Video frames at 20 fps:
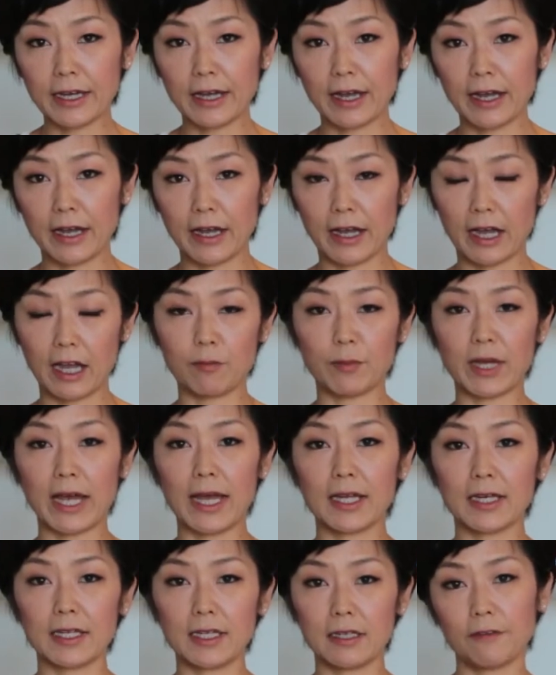I'm
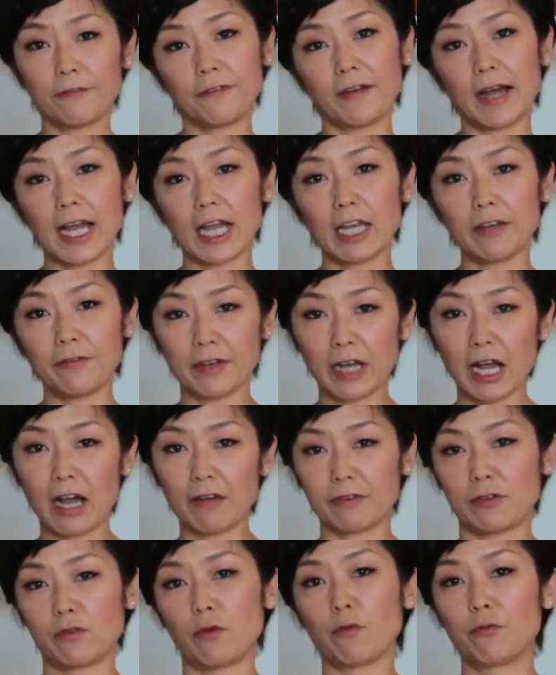adding 5
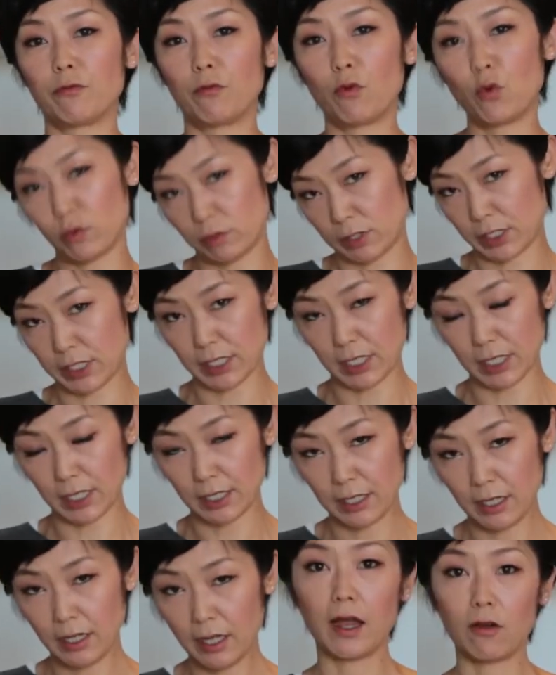cups of water.
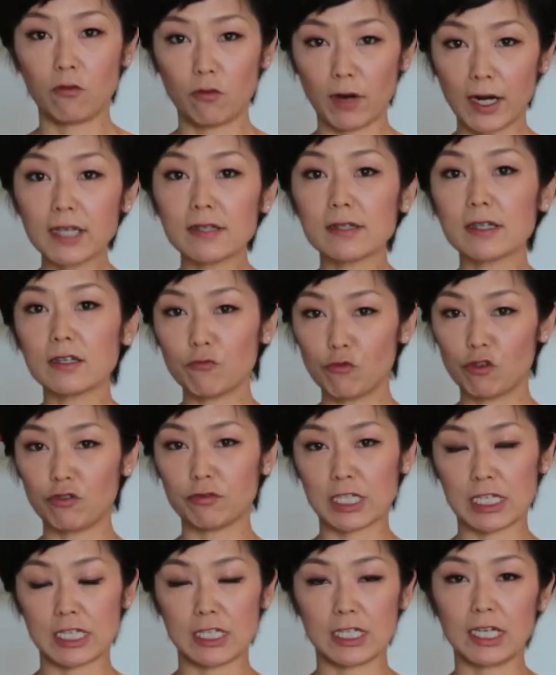Rice and
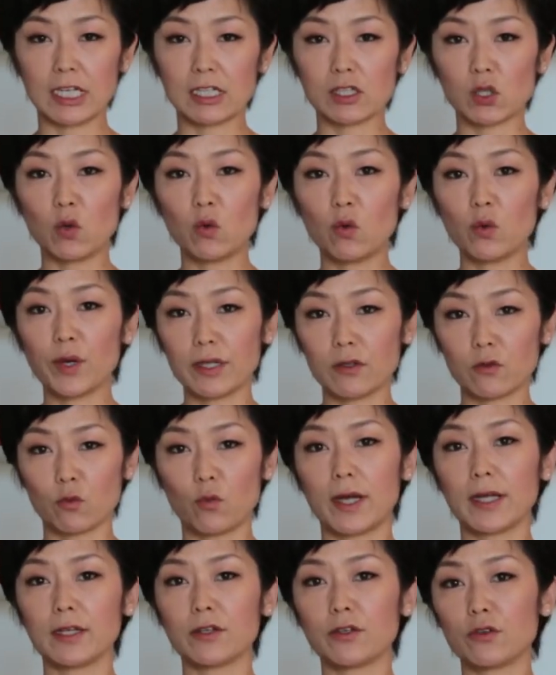water is always
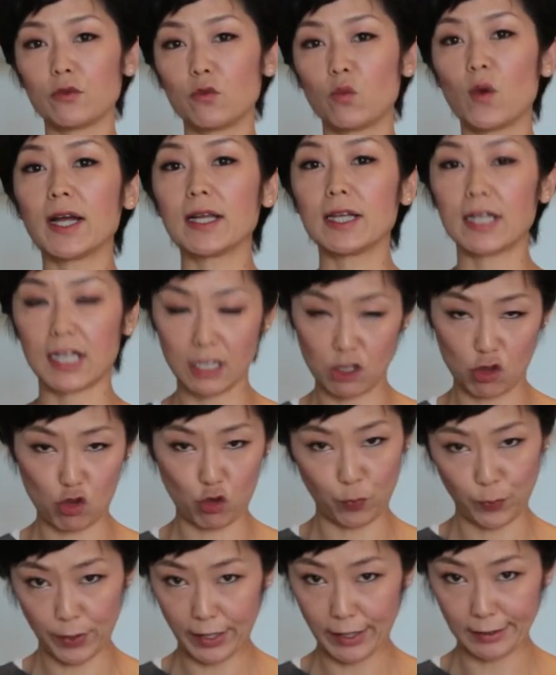1-to-1 in
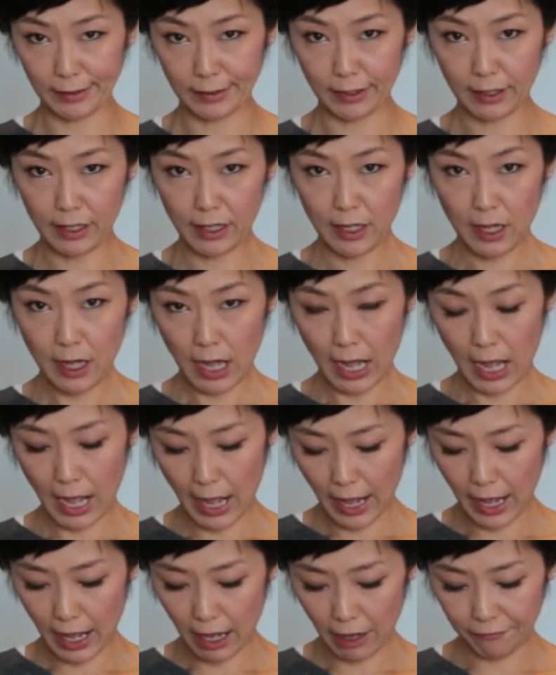Japan. I
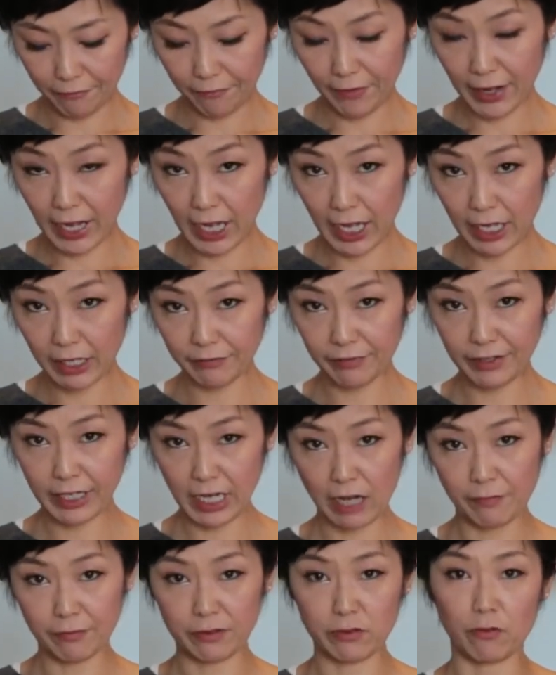have 5
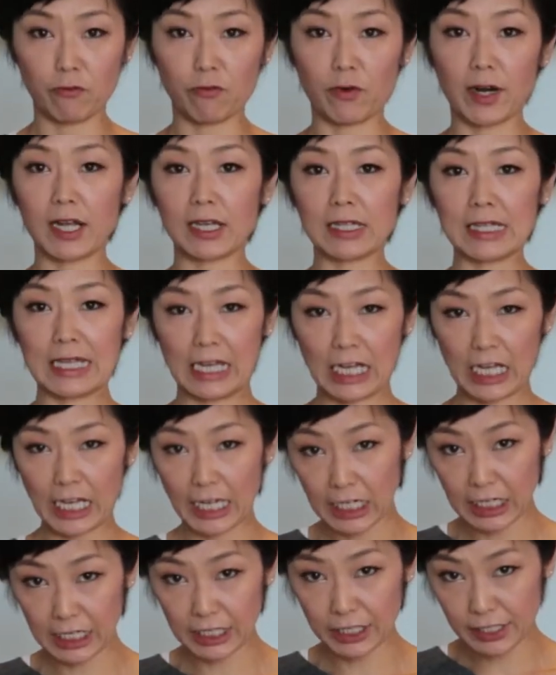cups of rice in
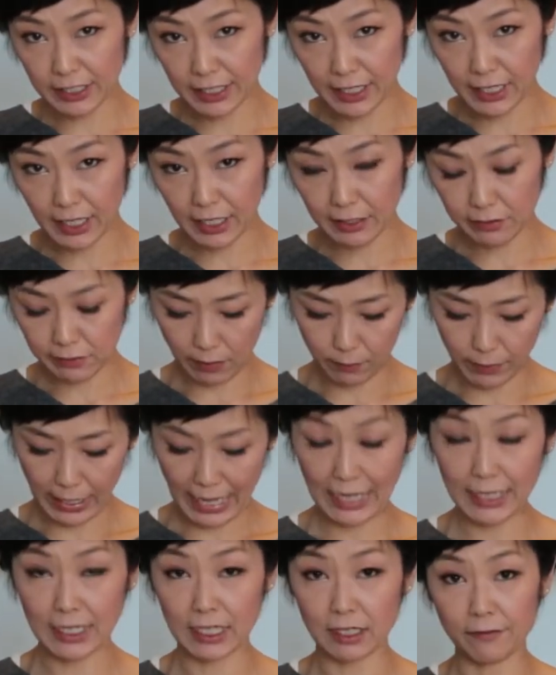here today, so I'm
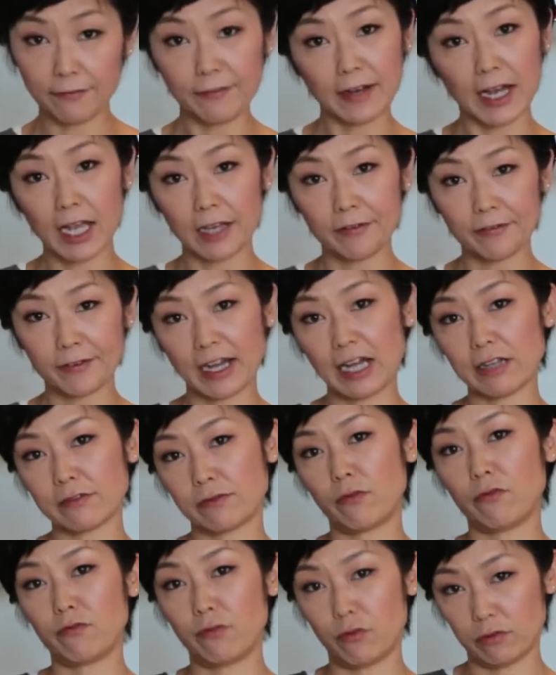adding 5 cups
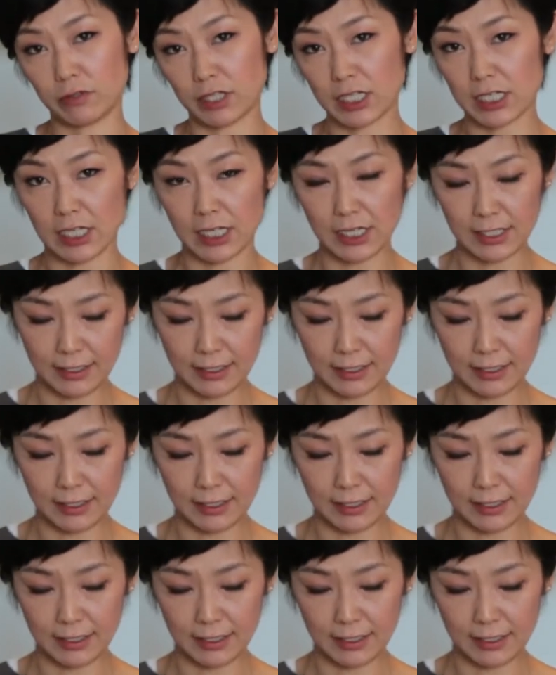of water.